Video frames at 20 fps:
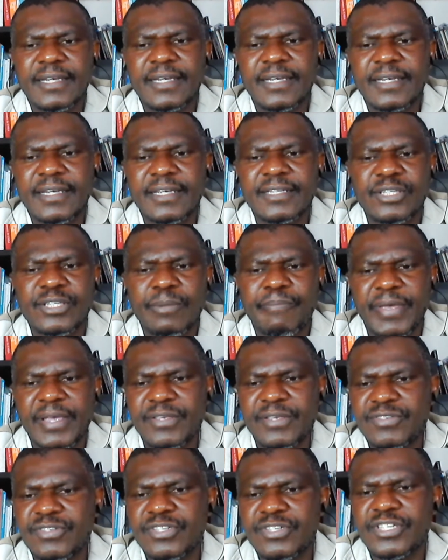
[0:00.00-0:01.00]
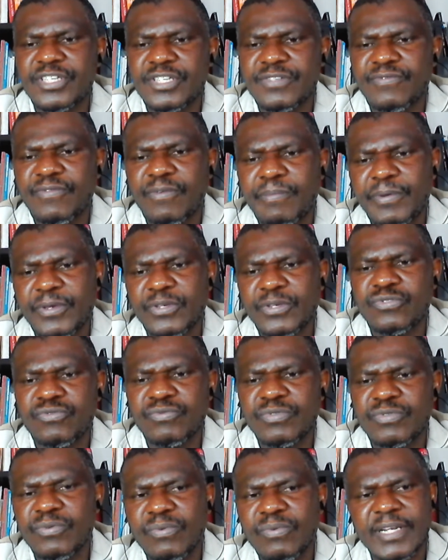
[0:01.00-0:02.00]
as a basis for
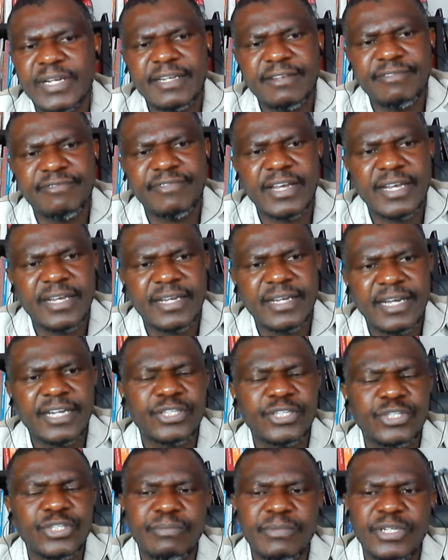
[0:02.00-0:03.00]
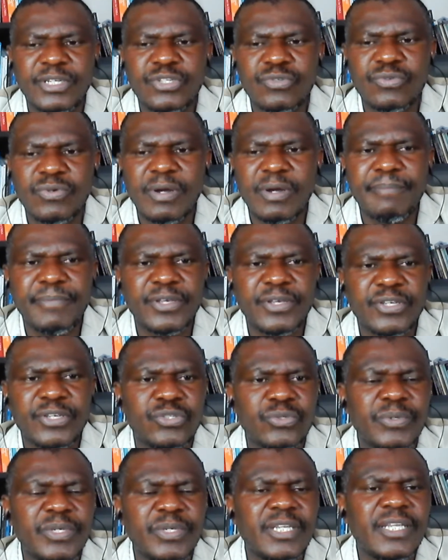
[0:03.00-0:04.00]
pursuing whatever argument you are
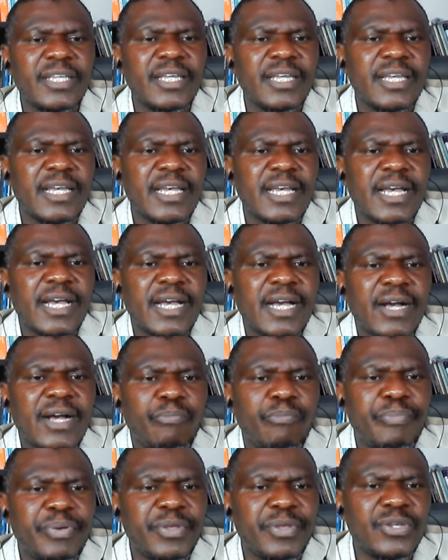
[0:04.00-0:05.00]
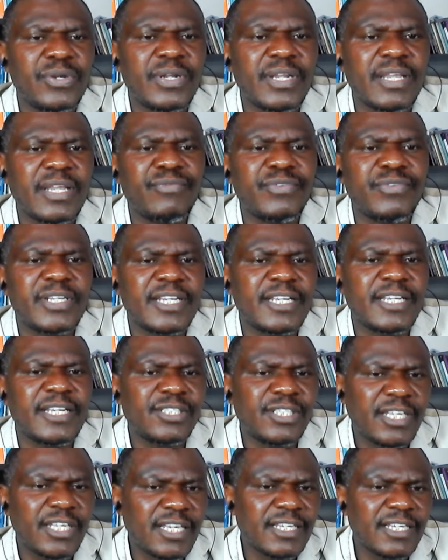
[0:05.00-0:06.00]
pursuing? Opinion evidence,
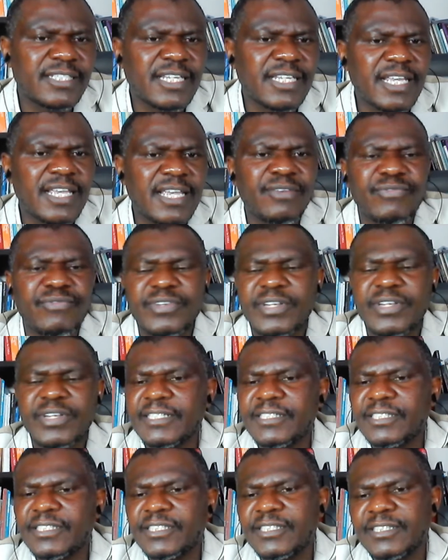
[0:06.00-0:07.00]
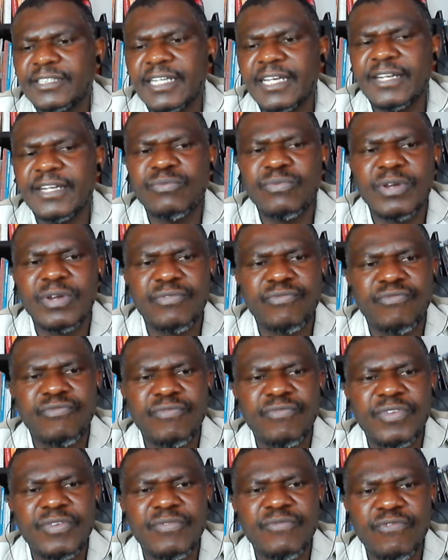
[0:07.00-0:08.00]
hearsay evidence. Then we have
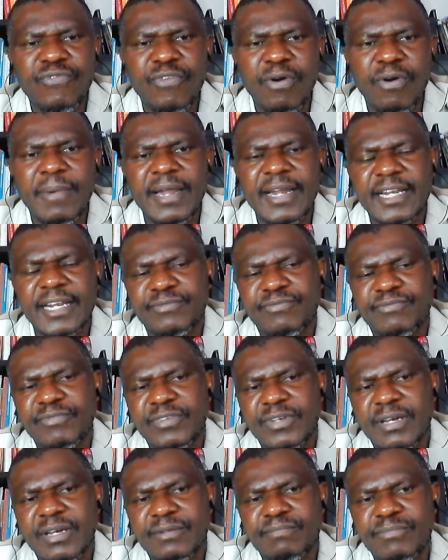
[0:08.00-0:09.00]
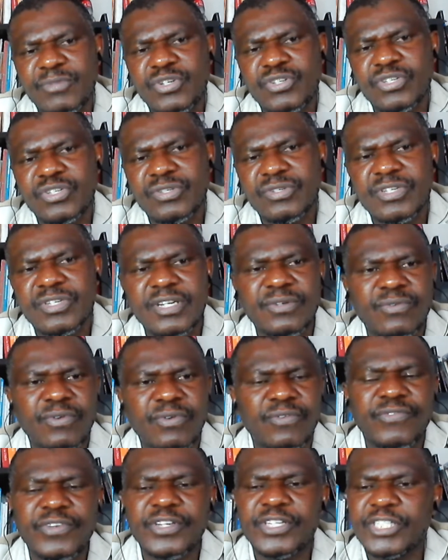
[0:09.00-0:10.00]
informal admissions and
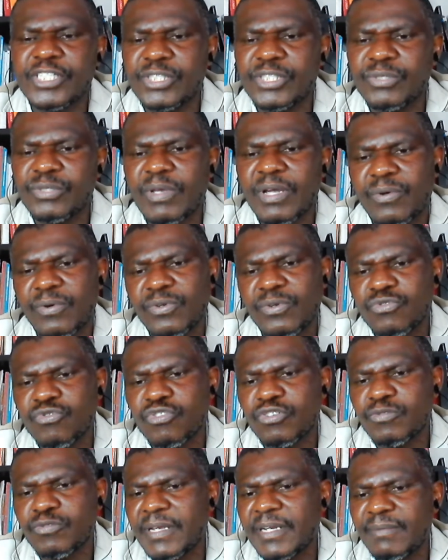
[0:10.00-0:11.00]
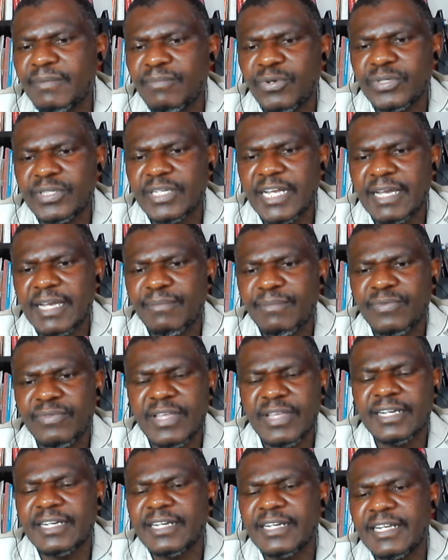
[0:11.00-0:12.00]
confessions. We are going to spend more time on
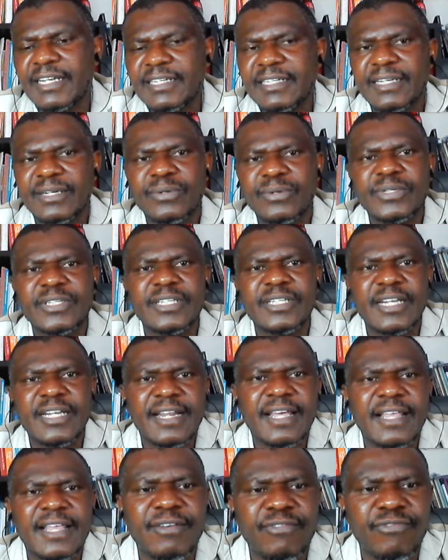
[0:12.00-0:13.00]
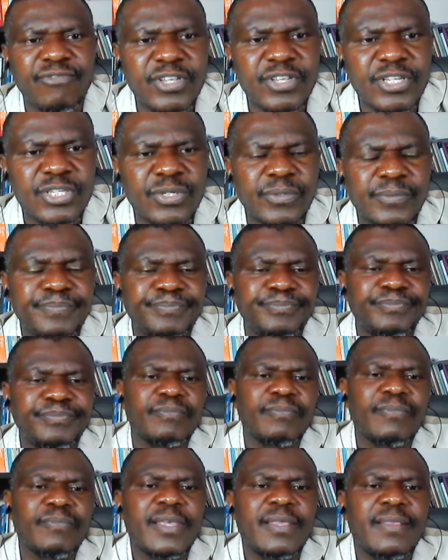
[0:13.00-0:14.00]
that later on in another video.
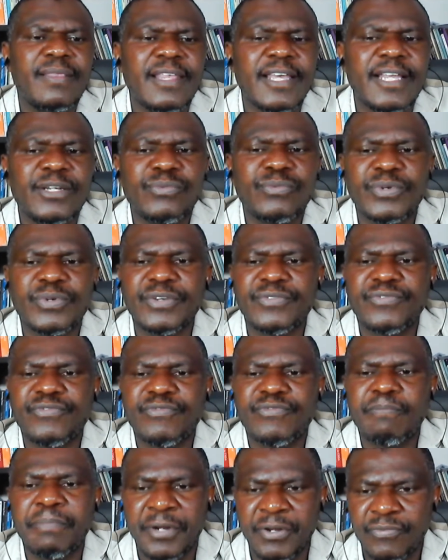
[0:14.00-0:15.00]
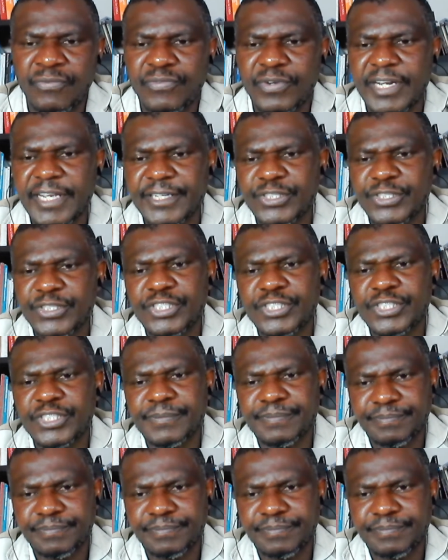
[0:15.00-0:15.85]
Then we have privilege,